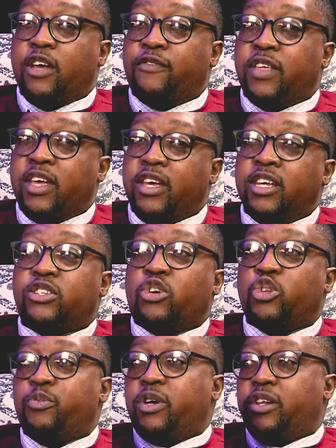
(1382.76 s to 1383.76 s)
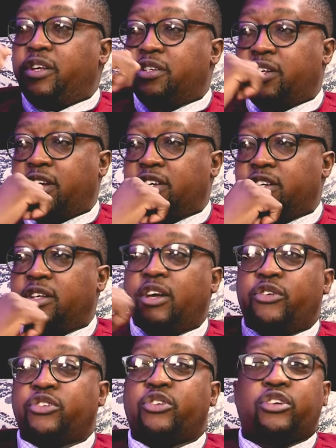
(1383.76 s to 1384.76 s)
if there is going to be a
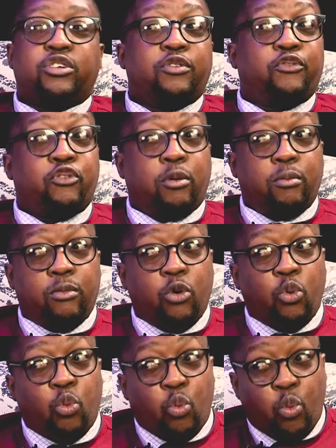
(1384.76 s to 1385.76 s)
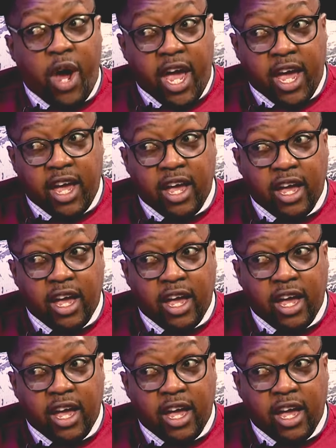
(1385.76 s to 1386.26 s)
resurrection from where?